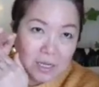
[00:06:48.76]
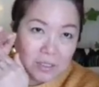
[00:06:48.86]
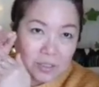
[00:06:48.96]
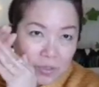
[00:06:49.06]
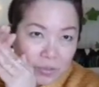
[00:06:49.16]

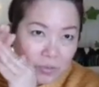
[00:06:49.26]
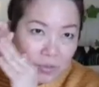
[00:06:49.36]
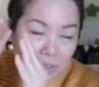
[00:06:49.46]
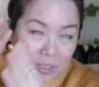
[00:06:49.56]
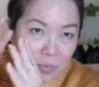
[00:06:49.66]
So
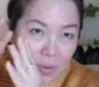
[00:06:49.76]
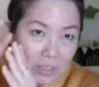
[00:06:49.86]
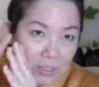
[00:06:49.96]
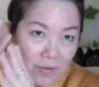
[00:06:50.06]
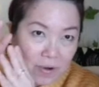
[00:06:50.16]
that's why
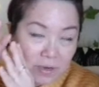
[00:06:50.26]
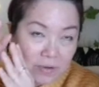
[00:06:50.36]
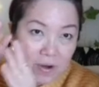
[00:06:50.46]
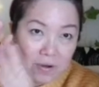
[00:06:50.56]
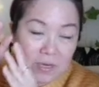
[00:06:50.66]
it's very,
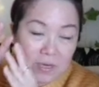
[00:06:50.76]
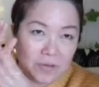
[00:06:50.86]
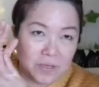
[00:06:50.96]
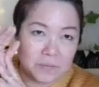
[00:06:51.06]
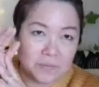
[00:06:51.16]
very
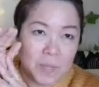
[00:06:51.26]
difficult.